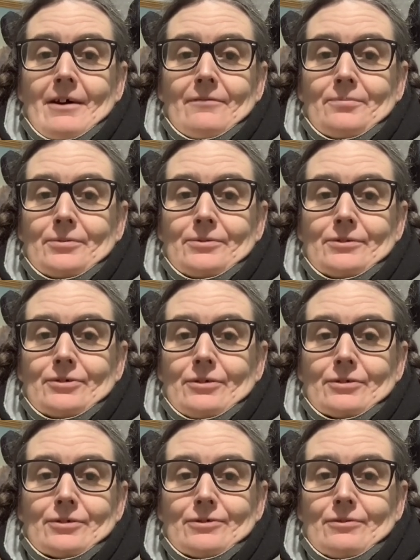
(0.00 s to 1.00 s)
I've proved the
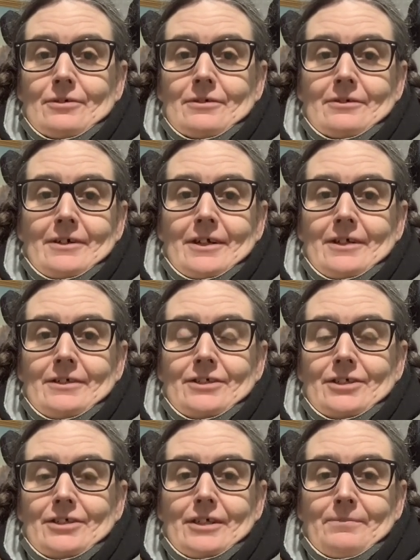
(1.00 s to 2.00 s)
doctors wrong
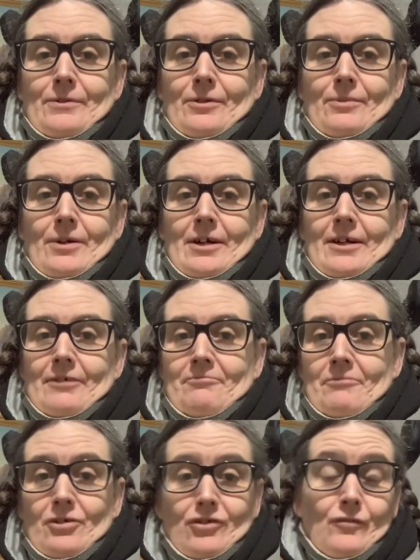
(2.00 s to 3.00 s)
each step of the way.
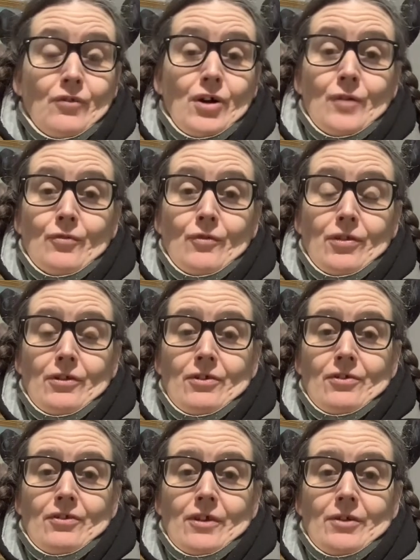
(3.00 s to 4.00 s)
A survivor of
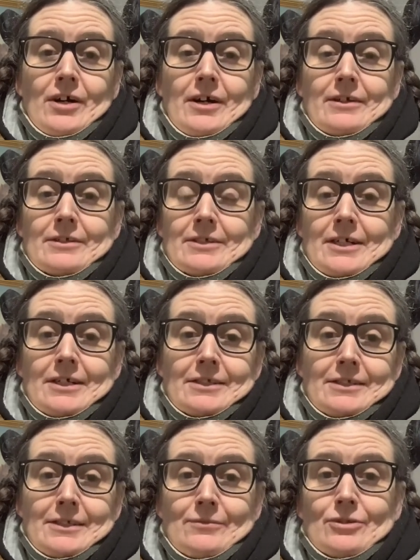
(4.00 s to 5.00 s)
37 heart
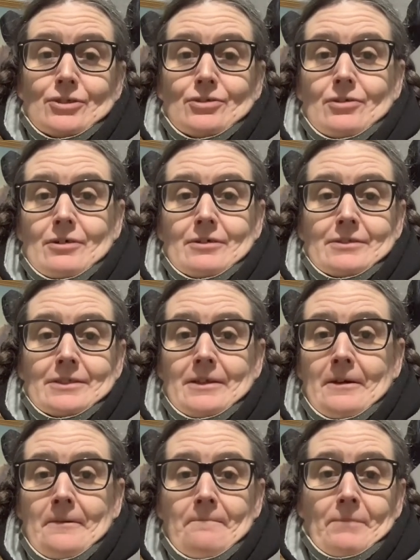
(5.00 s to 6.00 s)
attacks, 7 strokes.
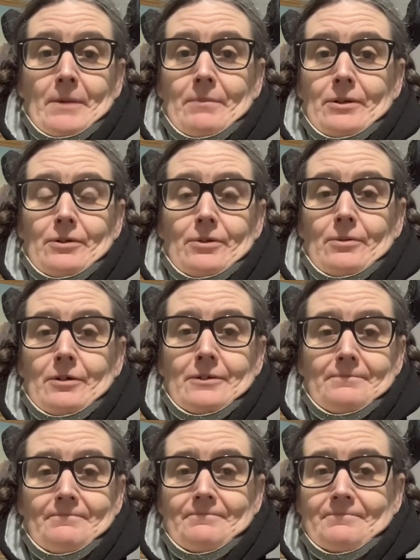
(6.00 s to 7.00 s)
But you know
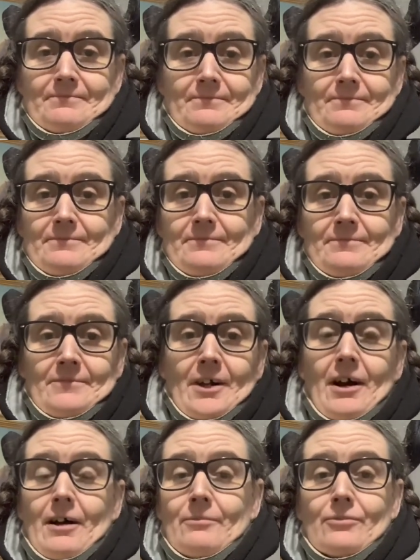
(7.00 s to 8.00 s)
what?
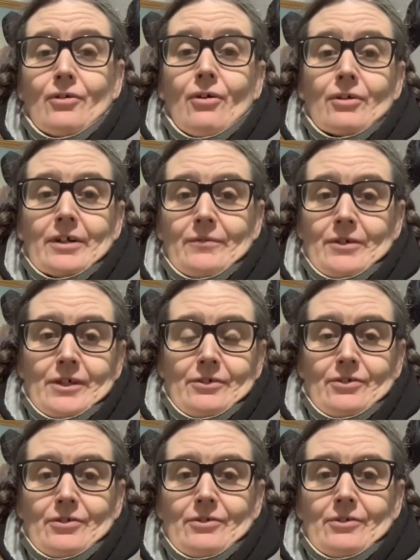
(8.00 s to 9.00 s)
I'm not giving
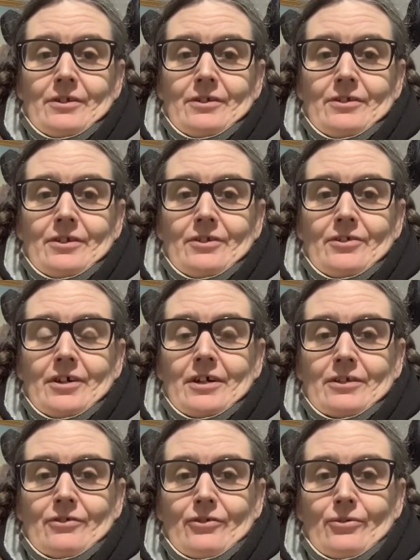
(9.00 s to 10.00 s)
in to the
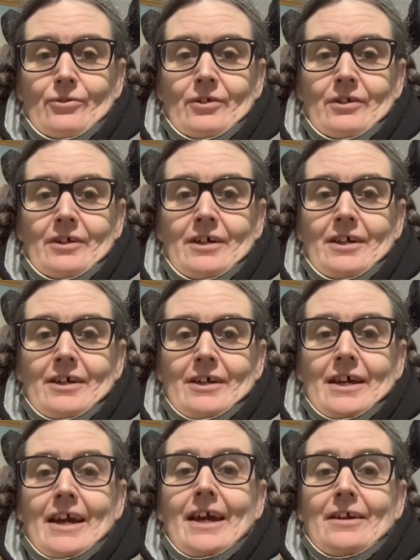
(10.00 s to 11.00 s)
darkness or the
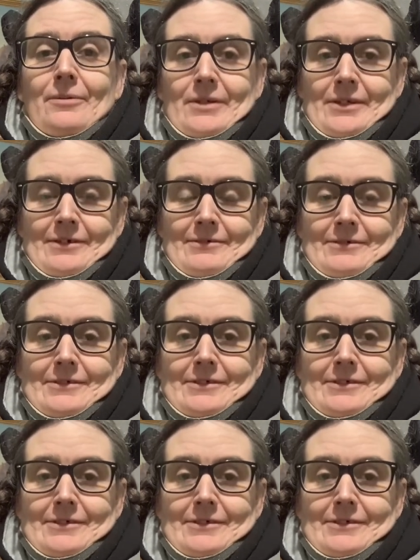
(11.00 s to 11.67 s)
enemy.